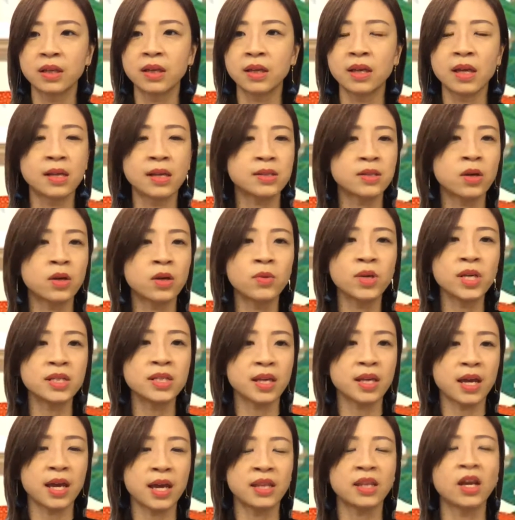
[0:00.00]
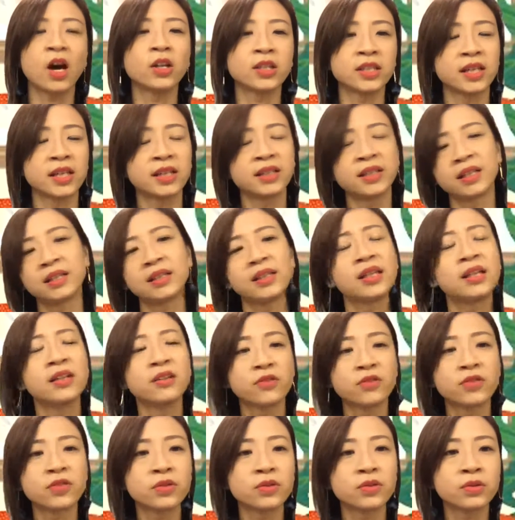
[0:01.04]
there's always an
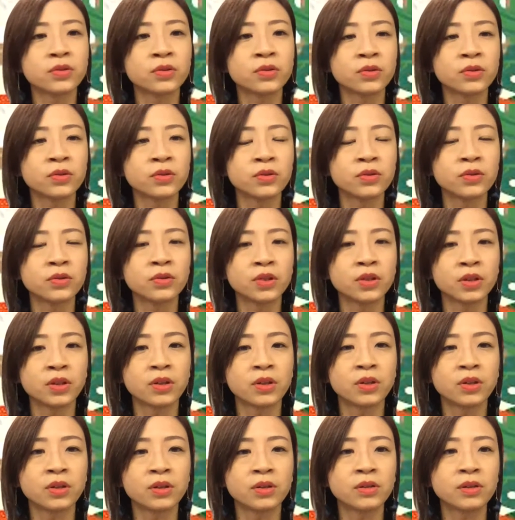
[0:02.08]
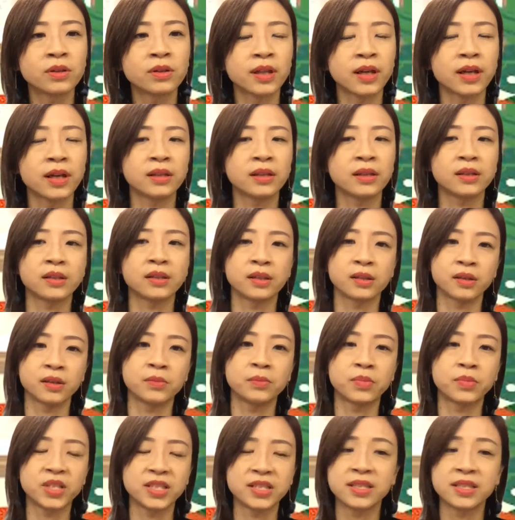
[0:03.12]
alternative to, like the
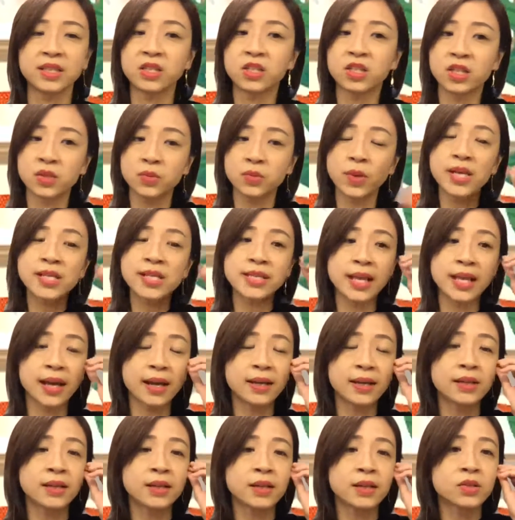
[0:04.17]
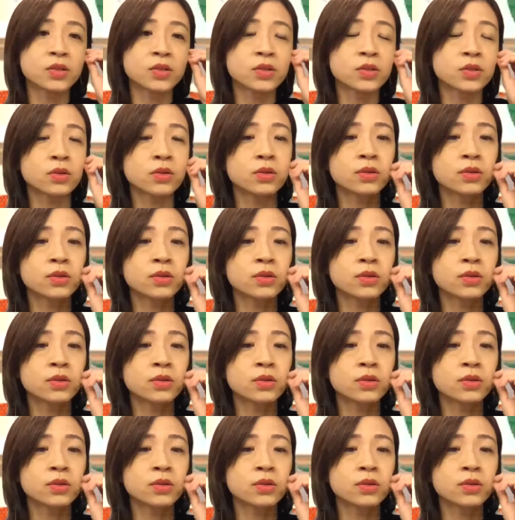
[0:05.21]
prestigious ones lah. So